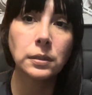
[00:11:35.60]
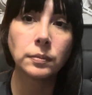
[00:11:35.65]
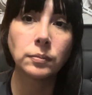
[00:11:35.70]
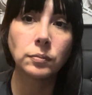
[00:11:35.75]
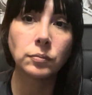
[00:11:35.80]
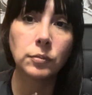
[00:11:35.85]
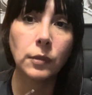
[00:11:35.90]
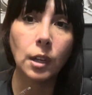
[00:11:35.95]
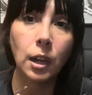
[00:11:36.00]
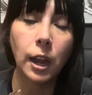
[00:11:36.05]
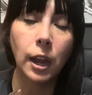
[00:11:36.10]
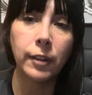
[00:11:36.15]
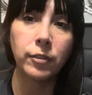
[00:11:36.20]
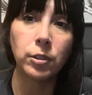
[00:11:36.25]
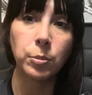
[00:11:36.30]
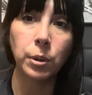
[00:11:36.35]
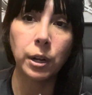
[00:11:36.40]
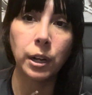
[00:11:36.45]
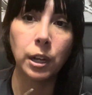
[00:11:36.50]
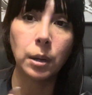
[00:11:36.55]
I have to
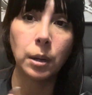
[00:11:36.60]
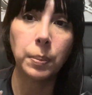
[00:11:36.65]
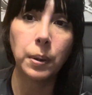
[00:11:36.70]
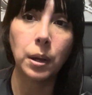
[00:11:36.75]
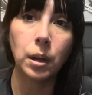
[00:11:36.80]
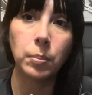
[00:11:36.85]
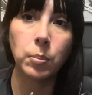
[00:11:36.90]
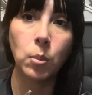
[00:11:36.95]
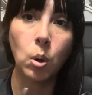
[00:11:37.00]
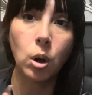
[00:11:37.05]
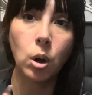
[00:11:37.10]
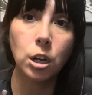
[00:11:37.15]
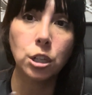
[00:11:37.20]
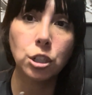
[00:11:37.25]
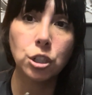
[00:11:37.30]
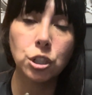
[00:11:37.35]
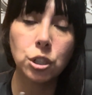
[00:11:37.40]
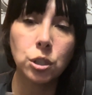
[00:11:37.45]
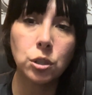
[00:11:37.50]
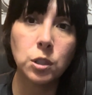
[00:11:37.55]
bring up more
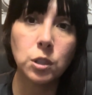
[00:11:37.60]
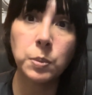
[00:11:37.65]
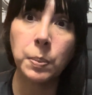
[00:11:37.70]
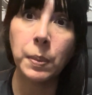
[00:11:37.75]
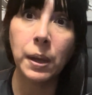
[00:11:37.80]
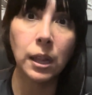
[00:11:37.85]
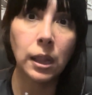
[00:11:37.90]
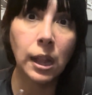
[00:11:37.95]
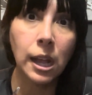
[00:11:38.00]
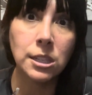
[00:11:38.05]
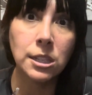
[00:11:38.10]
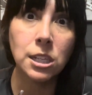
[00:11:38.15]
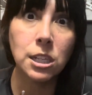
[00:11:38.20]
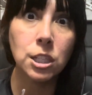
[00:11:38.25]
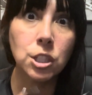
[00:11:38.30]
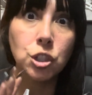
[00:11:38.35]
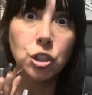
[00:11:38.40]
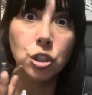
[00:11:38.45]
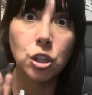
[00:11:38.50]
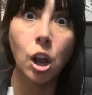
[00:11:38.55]
shoes, but my closet
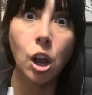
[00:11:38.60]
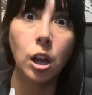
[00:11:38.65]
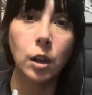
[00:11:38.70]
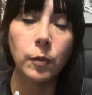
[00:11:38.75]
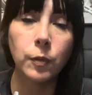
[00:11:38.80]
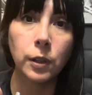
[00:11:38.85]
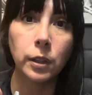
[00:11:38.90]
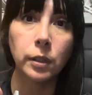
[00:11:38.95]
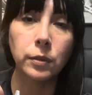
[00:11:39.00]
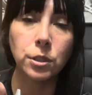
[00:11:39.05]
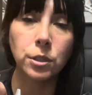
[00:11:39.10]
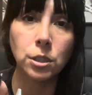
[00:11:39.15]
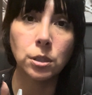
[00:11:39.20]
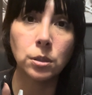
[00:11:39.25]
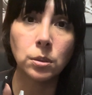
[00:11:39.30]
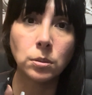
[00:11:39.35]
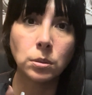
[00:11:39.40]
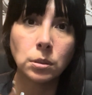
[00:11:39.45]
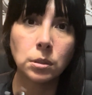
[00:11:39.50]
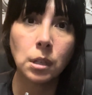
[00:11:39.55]
is chock full of
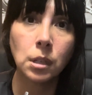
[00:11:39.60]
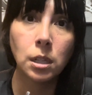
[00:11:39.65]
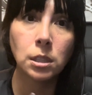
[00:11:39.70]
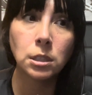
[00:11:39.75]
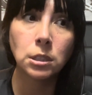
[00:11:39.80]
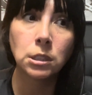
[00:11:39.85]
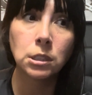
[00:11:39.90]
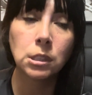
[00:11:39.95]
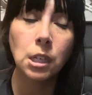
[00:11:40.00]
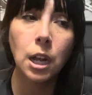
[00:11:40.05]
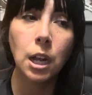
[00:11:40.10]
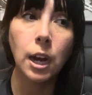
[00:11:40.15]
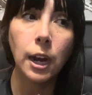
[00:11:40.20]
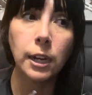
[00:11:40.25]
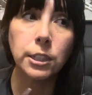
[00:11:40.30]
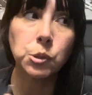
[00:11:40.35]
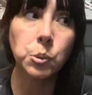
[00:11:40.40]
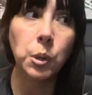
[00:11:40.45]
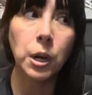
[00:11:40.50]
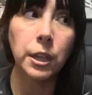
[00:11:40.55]
shoes. I
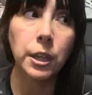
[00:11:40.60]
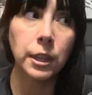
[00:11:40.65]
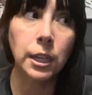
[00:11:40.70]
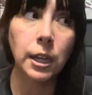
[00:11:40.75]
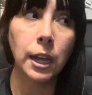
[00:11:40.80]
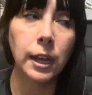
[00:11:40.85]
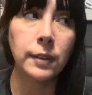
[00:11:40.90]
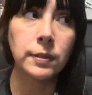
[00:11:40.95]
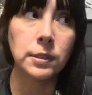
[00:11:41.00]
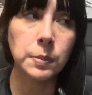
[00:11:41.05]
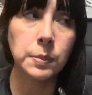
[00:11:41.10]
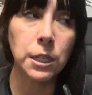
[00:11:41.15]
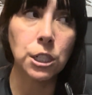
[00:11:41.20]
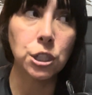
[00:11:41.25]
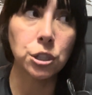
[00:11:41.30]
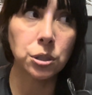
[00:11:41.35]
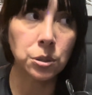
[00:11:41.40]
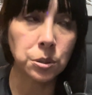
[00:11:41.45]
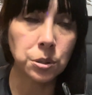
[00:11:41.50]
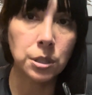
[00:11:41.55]
swear I think I have as many
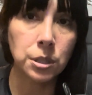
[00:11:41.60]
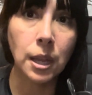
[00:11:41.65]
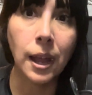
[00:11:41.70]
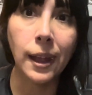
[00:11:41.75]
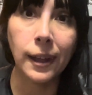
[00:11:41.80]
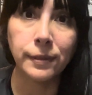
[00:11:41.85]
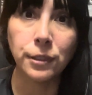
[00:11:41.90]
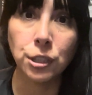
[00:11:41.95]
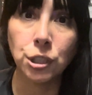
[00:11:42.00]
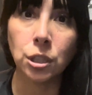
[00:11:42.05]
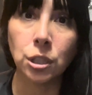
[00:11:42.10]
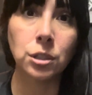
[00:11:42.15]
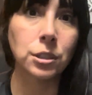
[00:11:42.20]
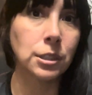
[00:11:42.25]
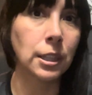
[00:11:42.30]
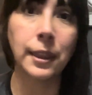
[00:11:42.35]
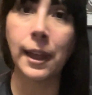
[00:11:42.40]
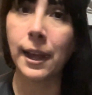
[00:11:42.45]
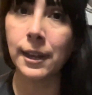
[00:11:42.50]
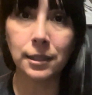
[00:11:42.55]
shoes as I have shirts, and
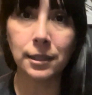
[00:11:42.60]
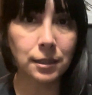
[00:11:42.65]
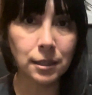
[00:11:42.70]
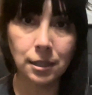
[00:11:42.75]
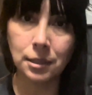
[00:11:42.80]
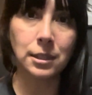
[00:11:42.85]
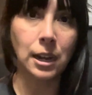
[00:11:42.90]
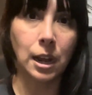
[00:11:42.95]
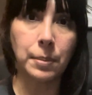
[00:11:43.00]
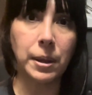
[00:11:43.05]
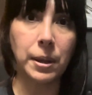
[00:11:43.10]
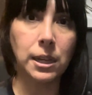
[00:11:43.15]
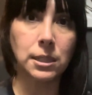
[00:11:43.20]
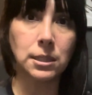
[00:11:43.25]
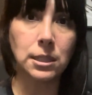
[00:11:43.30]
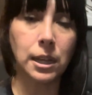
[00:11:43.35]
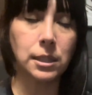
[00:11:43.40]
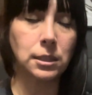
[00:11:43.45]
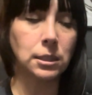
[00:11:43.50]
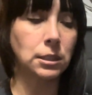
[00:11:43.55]
that does not make
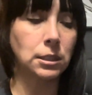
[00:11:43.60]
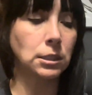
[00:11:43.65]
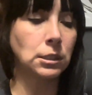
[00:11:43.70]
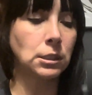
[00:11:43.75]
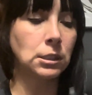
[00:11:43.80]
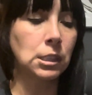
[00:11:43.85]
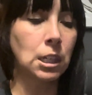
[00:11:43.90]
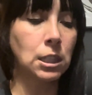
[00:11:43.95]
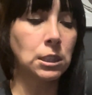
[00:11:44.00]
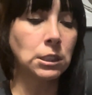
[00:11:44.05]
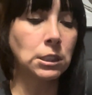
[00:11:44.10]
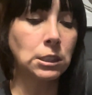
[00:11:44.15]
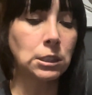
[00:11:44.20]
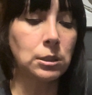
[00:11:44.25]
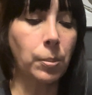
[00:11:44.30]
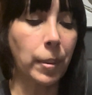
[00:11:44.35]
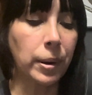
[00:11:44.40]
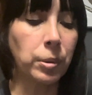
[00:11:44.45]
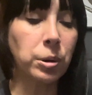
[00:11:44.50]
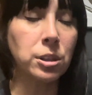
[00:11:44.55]
sense.
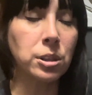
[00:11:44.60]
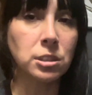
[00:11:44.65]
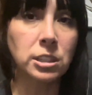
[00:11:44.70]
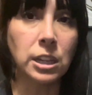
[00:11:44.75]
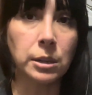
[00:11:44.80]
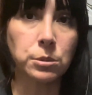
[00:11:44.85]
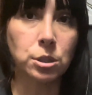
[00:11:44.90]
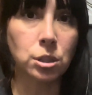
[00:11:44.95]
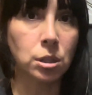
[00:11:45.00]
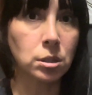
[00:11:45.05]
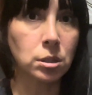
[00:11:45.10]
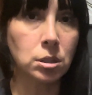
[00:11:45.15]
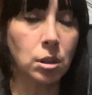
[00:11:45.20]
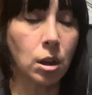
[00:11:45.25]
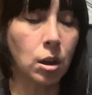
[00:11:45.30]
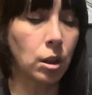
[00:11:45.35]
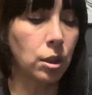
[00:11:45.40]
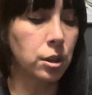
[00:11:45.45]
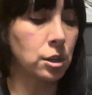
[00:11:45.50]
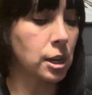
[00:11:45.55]
I wear the same shirts
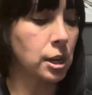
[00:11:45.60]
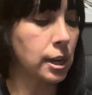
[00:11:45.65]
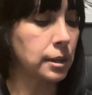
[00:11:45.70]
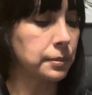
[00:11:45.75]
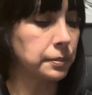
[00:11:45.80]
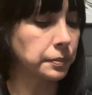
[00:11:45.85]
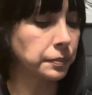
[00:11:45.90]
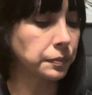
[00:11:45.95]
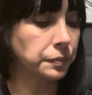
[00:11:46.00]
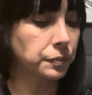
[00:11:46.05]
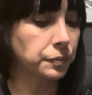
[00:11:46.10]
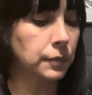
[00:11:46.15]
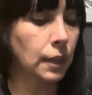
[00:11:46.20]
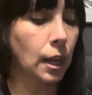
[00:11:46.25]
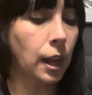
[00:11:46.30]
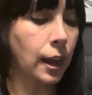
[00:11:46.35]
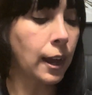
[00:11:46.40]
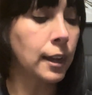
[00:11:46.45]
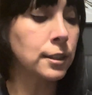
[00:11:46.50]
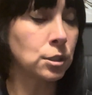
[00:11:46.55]
all the time,
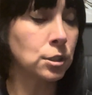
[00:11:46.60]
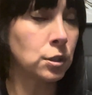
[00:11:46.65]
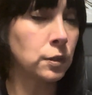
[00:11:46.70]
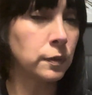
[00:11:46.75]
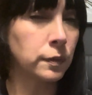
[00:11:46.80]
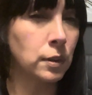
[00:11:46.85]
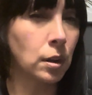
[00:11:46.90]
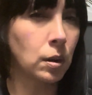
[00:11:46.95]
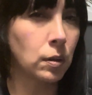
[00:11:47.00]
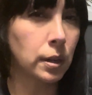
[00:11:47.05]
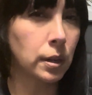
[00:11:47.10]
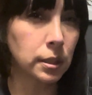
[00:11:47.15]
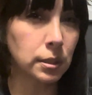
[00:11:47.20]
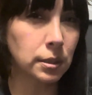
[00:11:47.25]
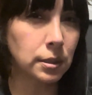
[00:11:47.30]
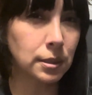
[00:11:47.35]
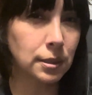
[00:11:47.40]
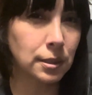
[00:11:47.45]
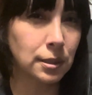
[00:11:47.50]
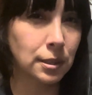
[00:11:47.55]
as you've
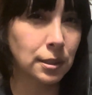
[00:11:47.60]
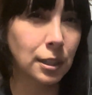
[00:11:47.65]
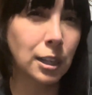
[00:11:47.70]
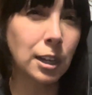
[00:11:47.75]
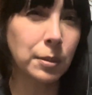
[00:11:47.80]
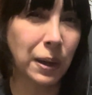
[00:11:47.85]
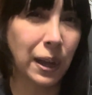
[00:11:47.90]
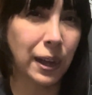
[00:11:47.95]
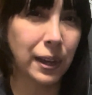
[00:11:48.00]
noticed. Come